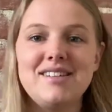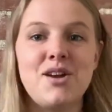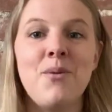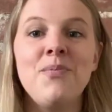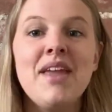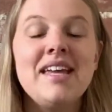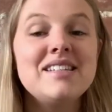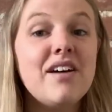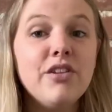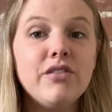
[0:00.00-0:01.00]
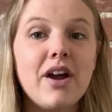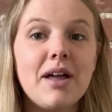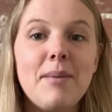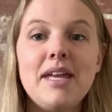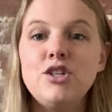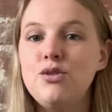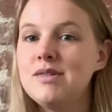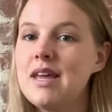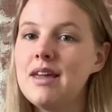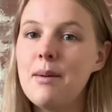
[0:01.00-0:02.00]
So definitely recommend
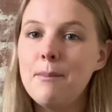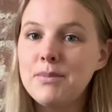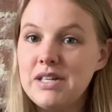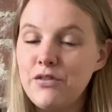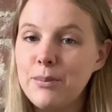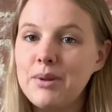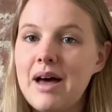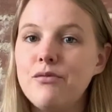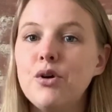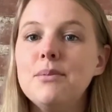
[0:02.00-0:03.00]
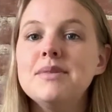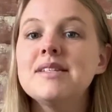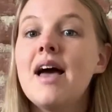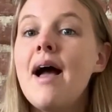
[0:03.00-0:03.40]
using different platforms.